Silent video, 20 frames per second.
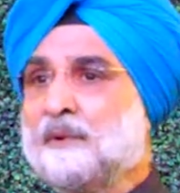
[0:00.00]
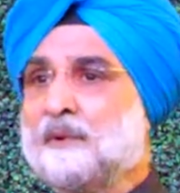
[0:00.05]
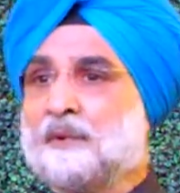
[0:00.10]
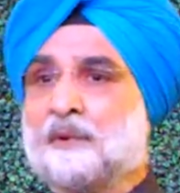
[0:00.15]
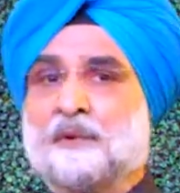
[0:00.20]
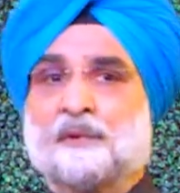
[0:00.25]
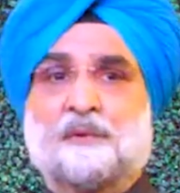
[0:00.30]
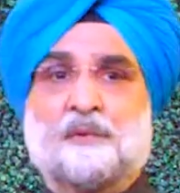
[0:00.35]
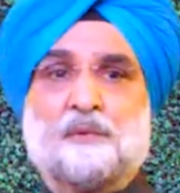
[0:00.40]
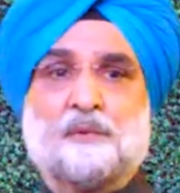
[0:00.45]

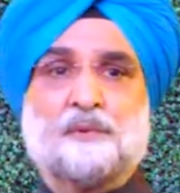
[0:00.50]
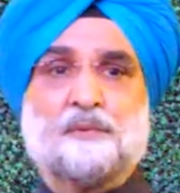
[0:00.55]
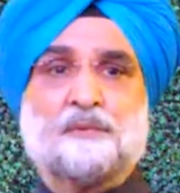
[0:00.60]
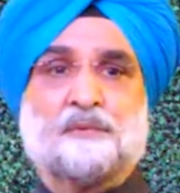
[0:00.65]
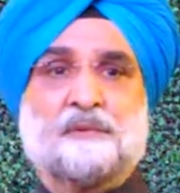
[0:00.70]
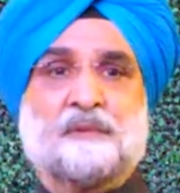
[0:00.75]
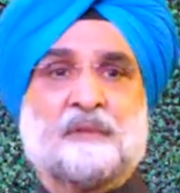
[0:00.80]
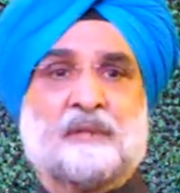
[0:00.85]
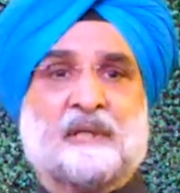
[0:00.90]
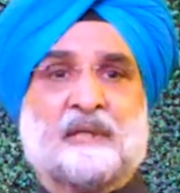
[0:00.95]
go through
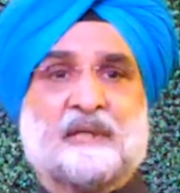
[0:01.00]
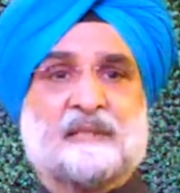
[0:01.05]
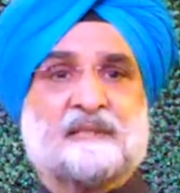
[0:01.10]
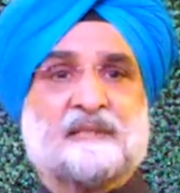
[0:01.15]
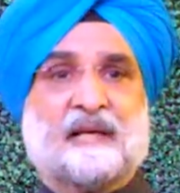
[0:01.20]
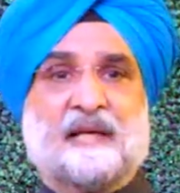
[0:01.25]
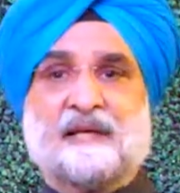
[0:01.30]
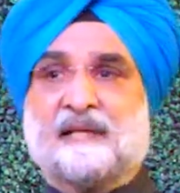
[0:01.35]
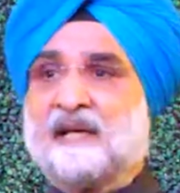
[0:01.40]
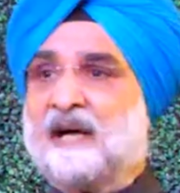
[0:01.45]

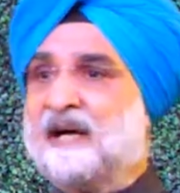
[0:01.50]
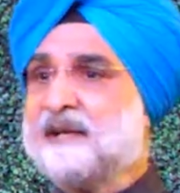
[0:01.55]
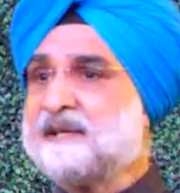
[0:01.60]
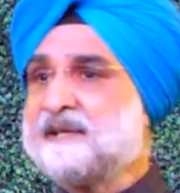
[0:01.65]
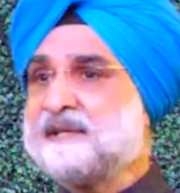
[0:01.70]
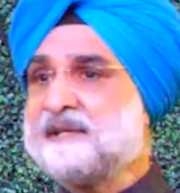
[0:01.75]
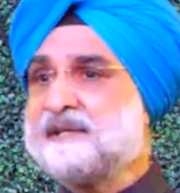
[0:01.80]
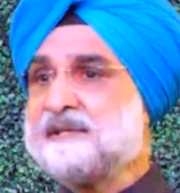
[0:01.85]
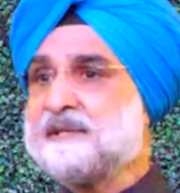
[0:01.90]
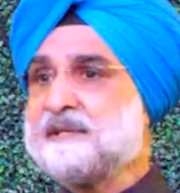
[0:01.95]

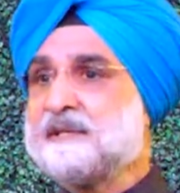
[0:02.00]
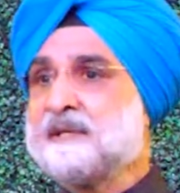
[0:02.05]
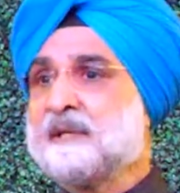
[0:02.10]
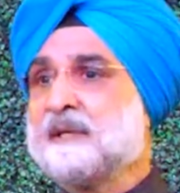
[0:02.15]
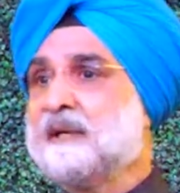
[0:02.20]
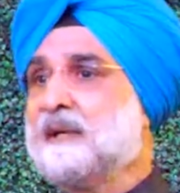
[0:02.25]
psychiatrists